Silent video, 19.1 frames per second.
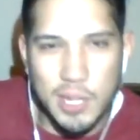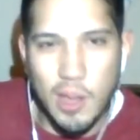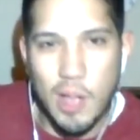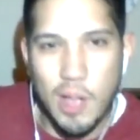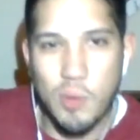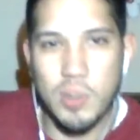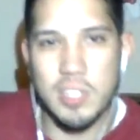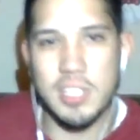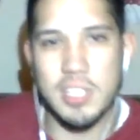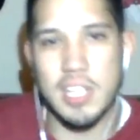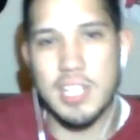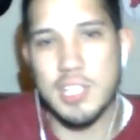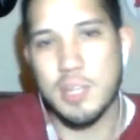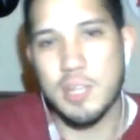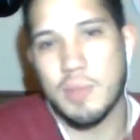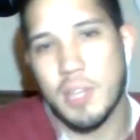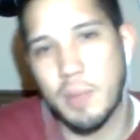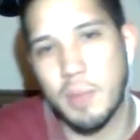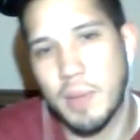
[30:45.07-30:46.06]
I will say
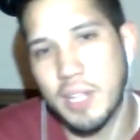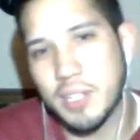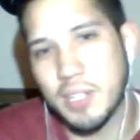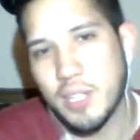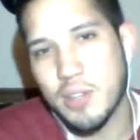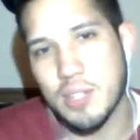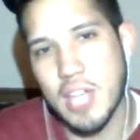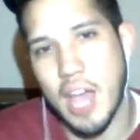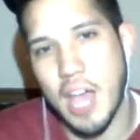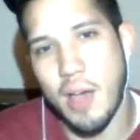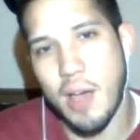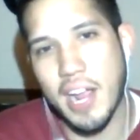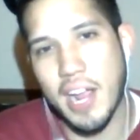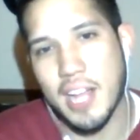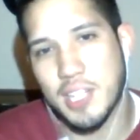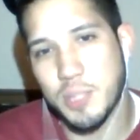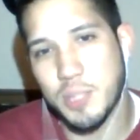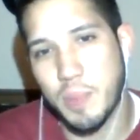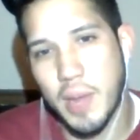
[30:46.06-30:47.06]
something about those how I
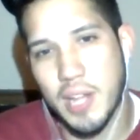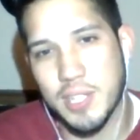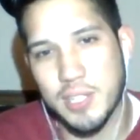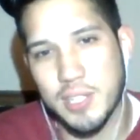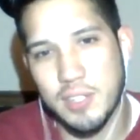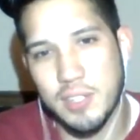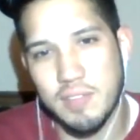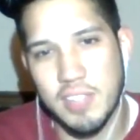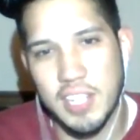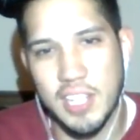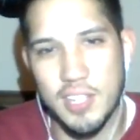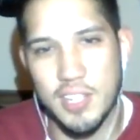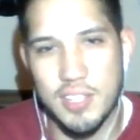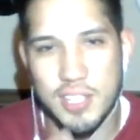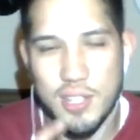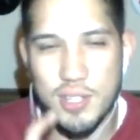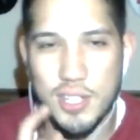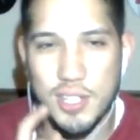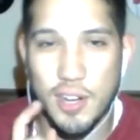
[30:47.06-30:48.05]
got sponsored videos.
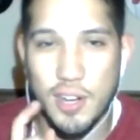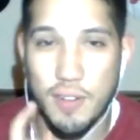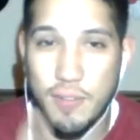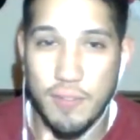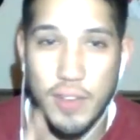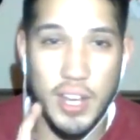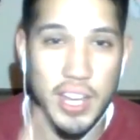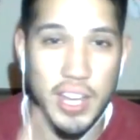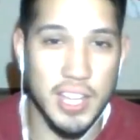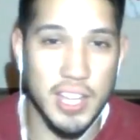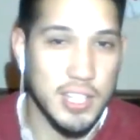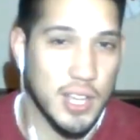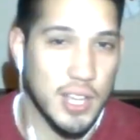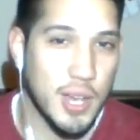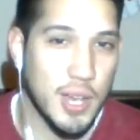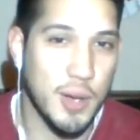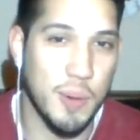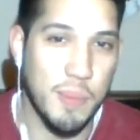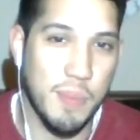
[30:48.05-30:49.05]
Those are fucking dope.